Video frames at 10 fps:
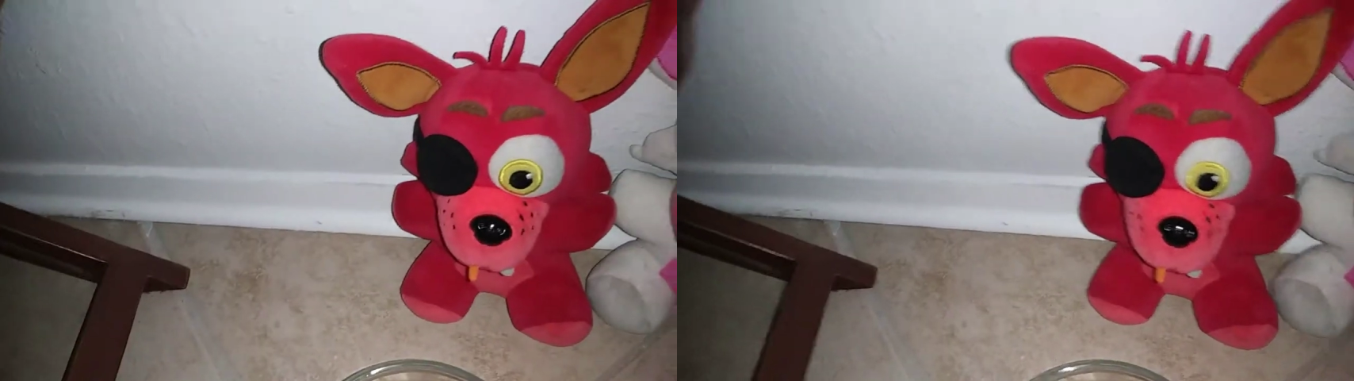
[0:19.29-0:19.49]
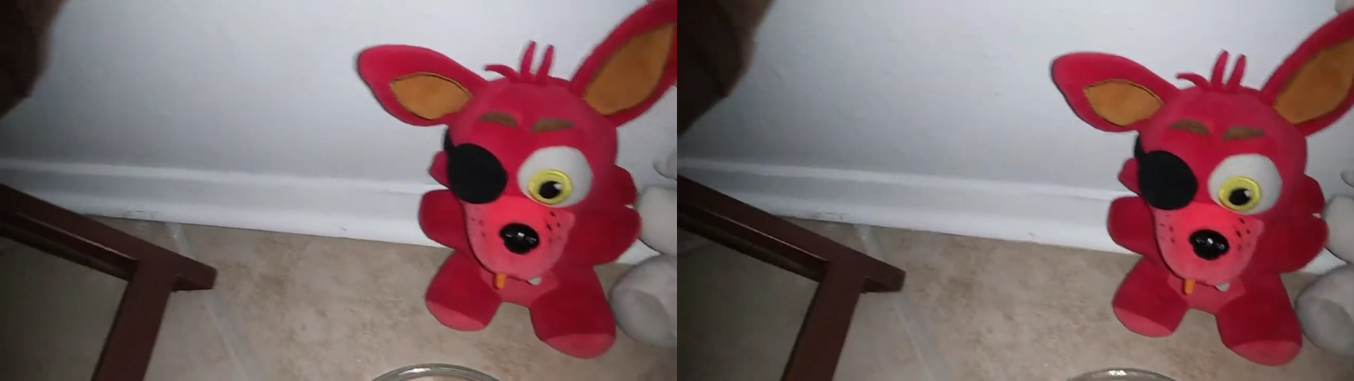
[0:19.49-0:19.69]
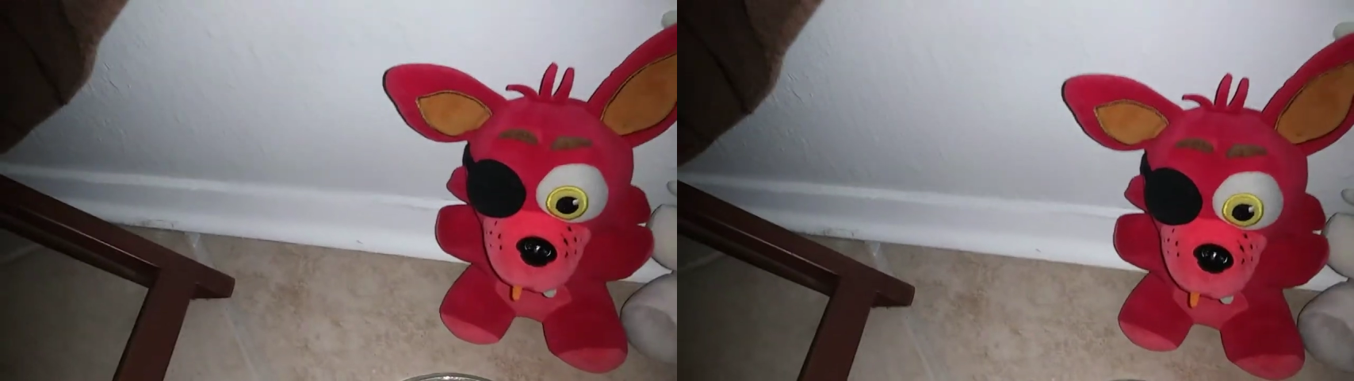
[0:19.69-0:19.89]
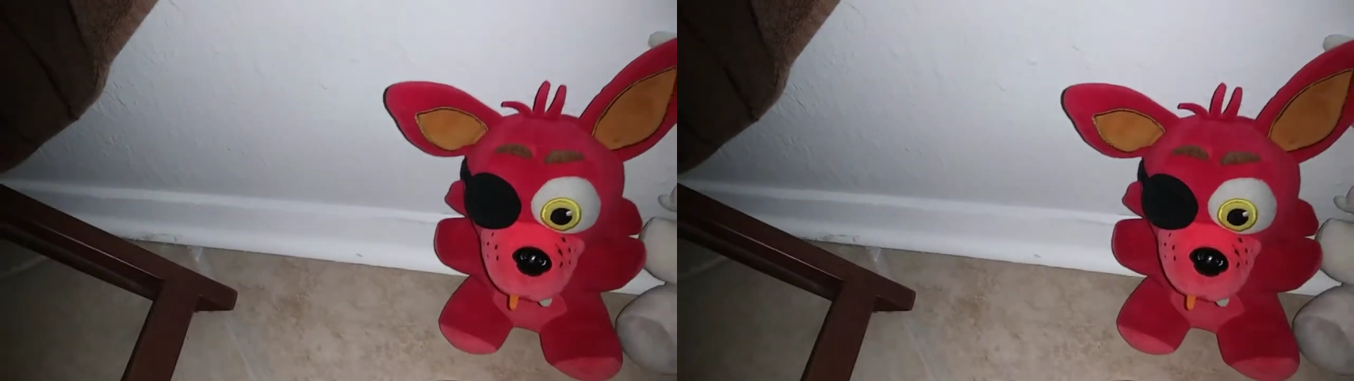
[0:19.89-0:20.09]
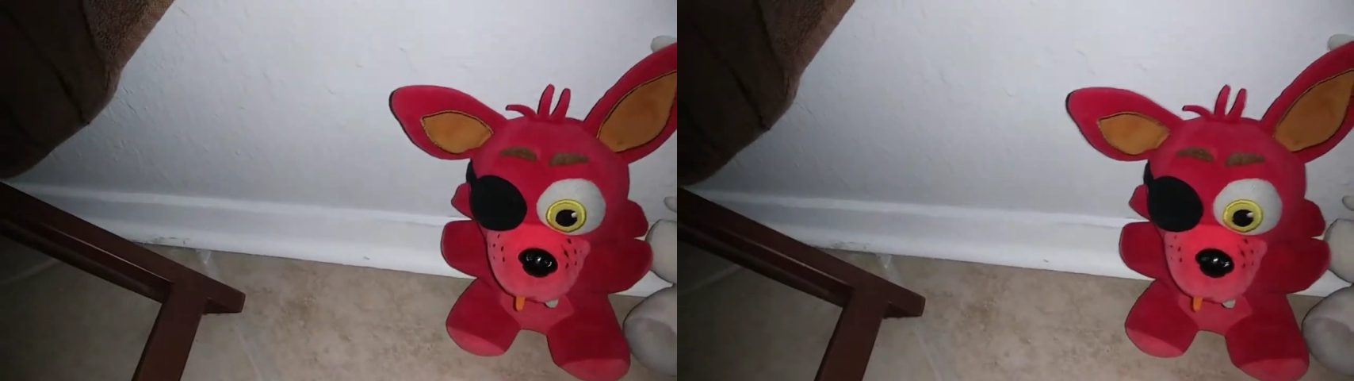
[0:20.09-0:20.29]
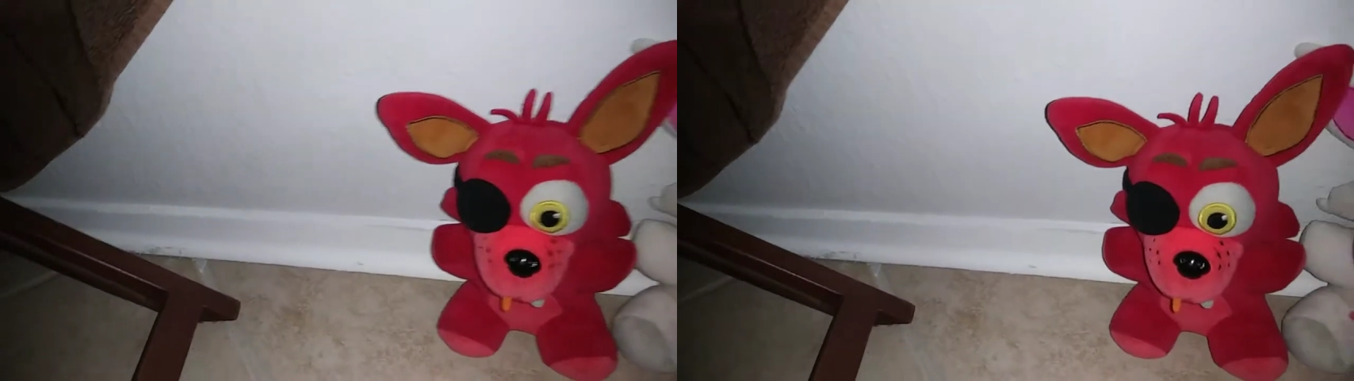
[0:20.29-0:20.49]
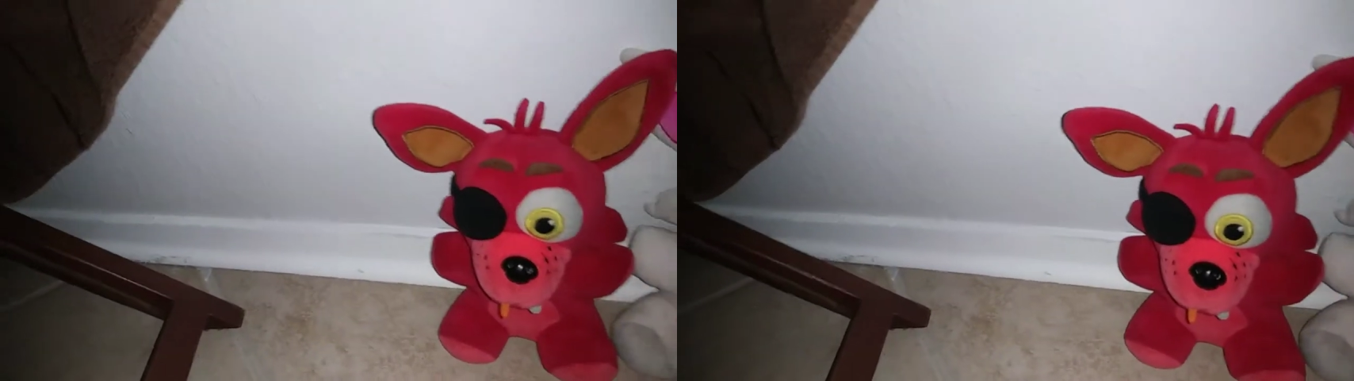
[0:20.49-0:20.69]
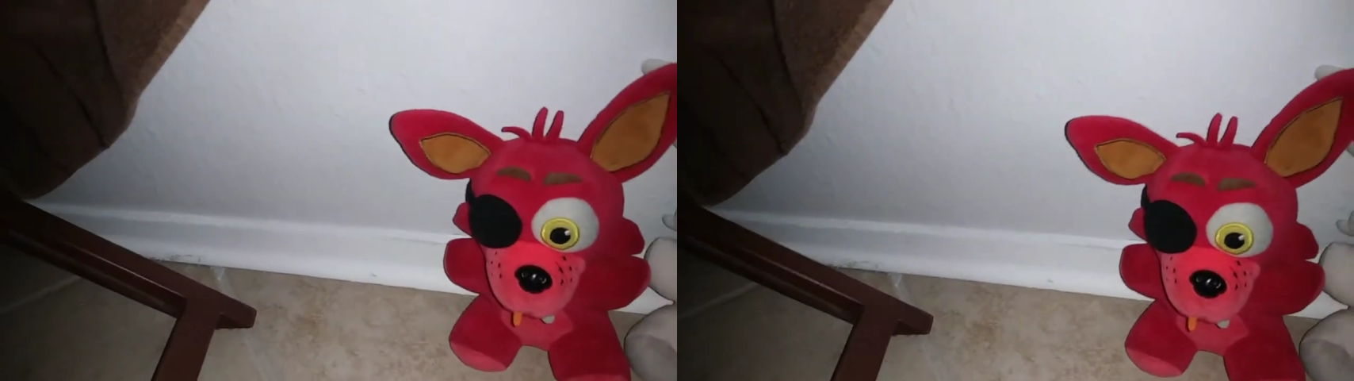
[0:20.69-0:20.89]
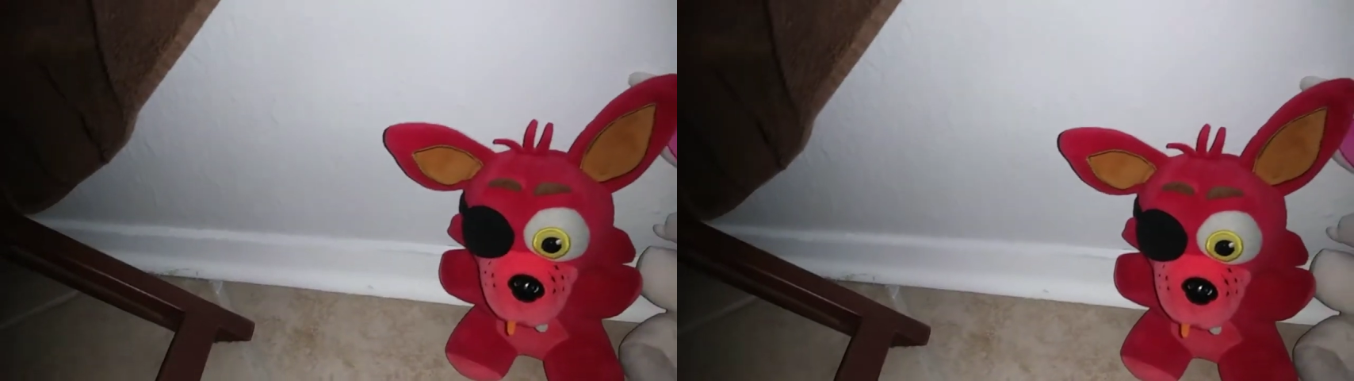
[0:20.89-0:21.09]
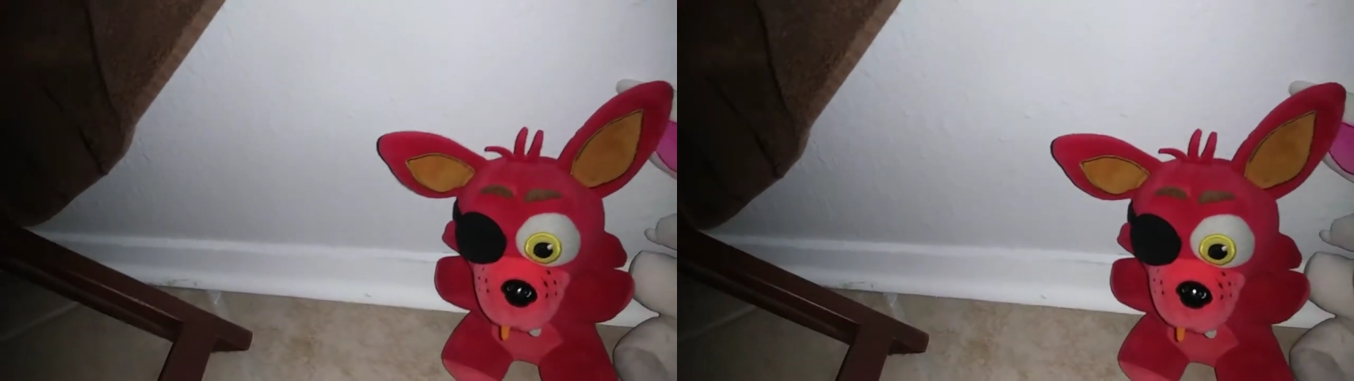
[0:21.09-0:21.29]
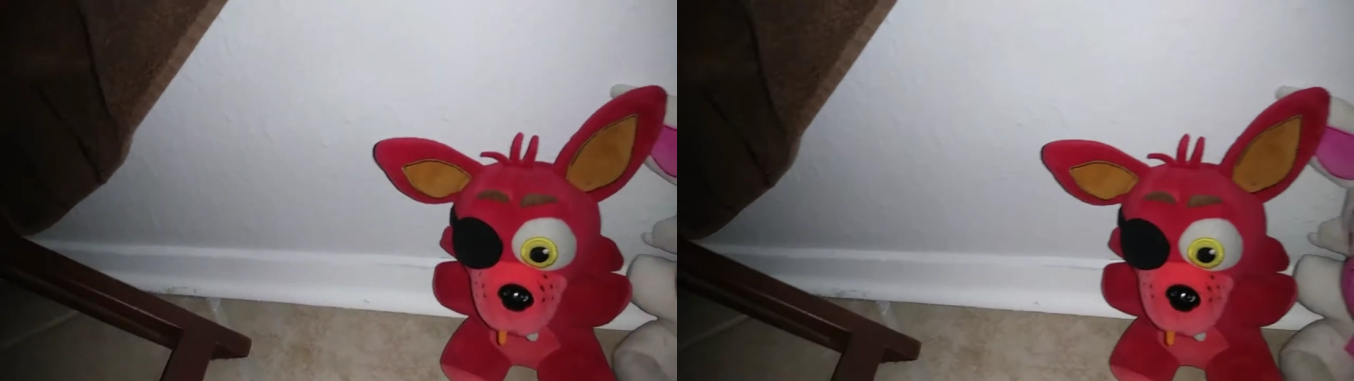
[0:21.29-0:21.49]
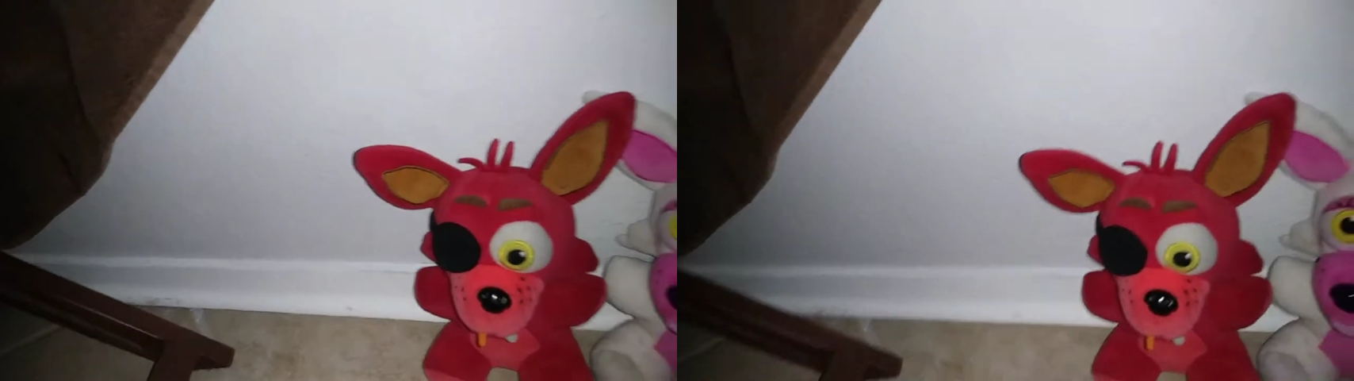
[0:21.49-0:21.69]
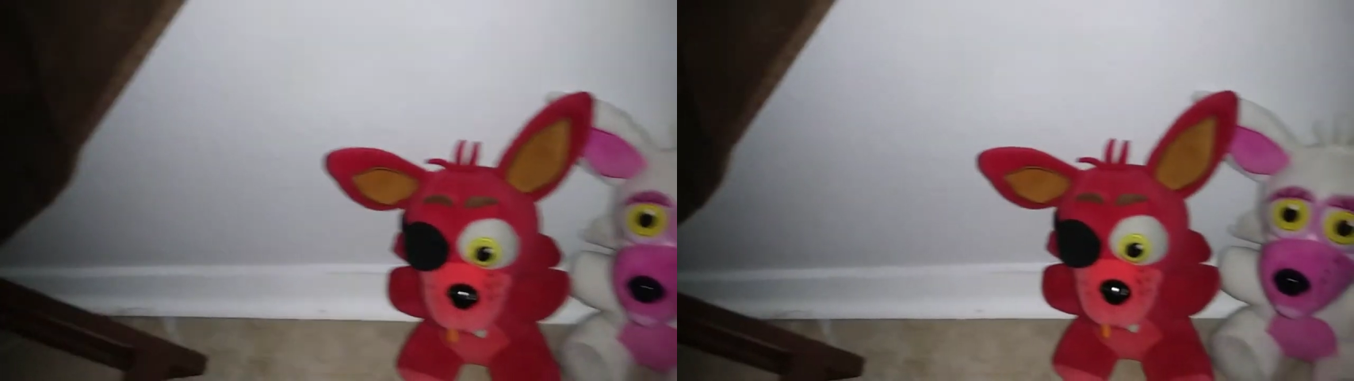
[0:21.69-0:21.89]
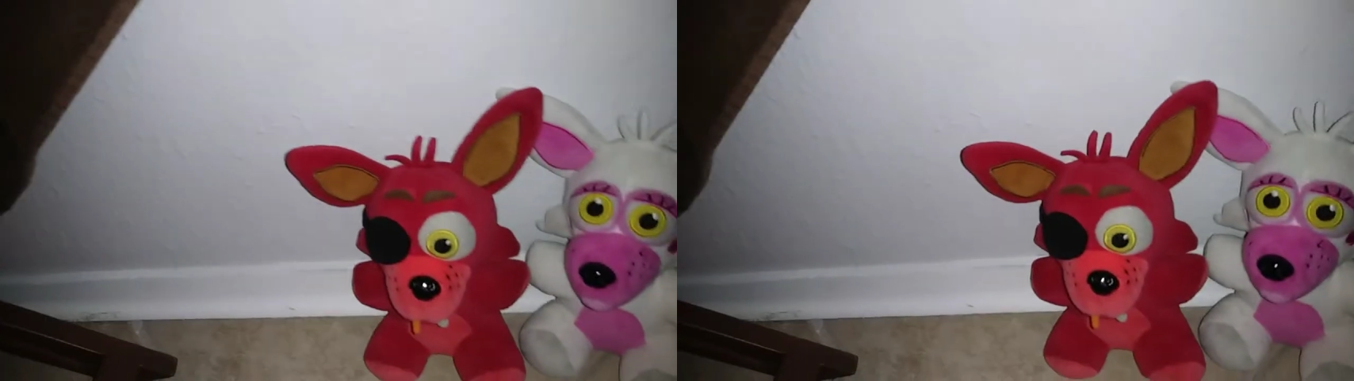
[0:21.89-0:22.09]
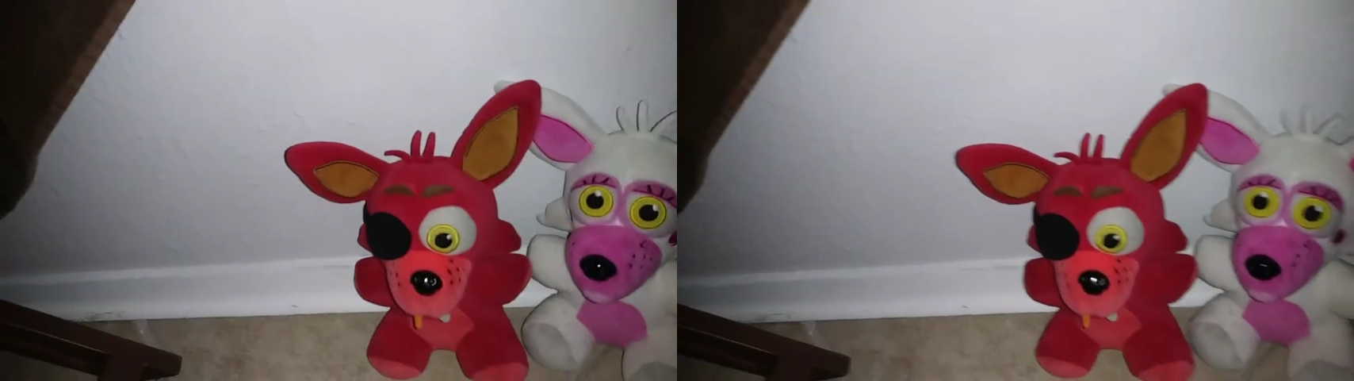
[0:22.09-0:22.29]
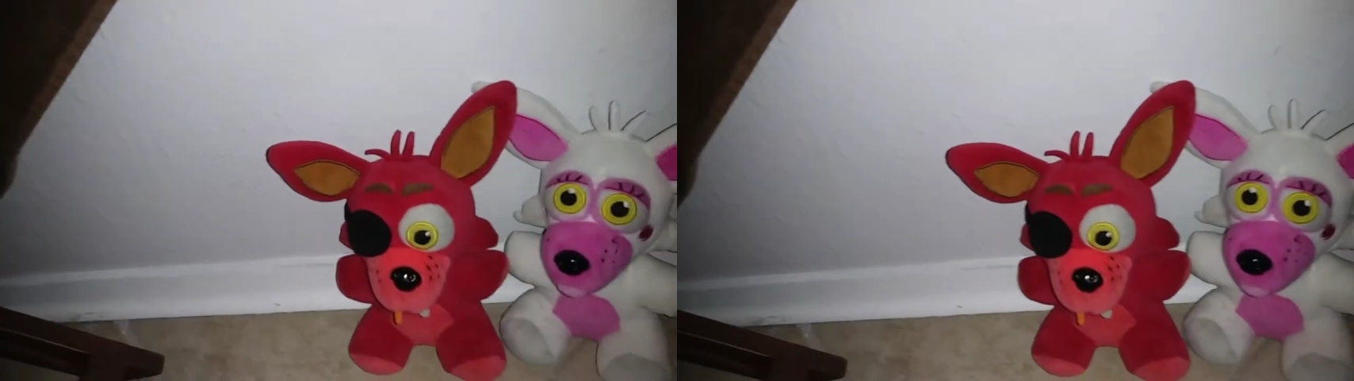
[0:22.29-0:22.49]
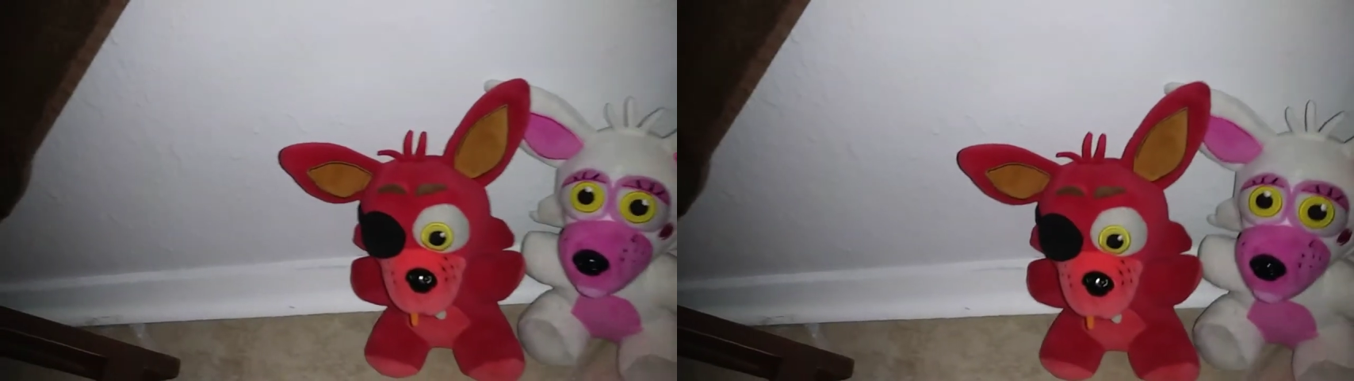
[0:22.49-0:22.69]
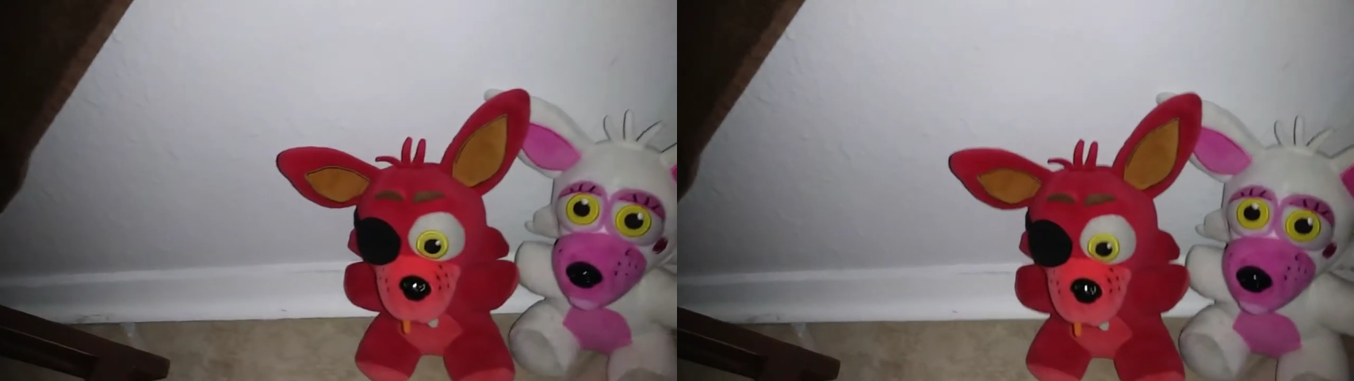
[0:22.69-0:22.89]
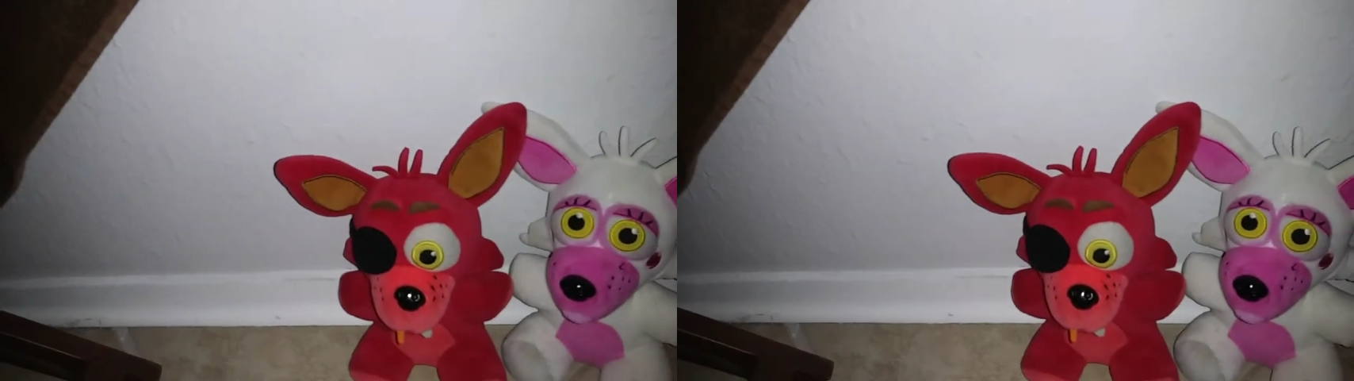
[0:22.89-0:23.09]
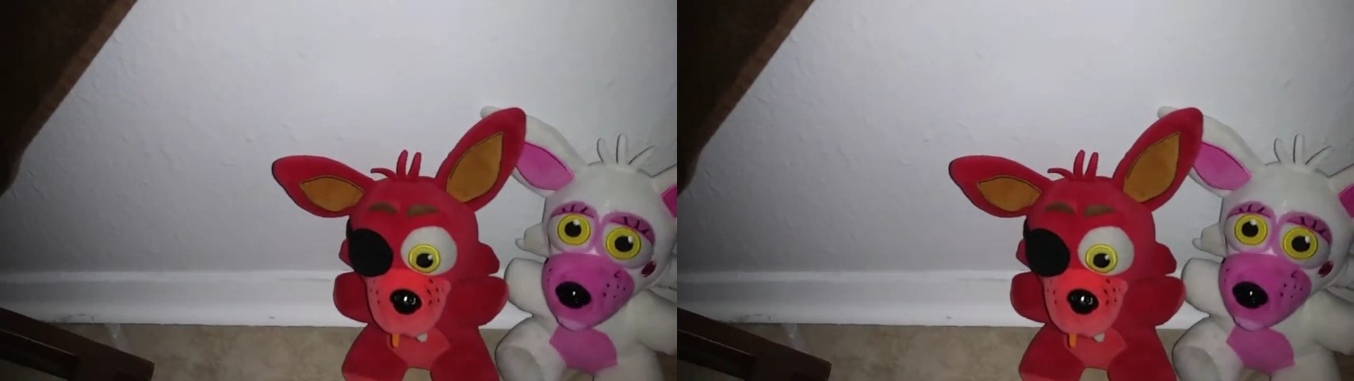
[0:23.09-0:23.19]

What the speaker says: [unreadable: no face in view]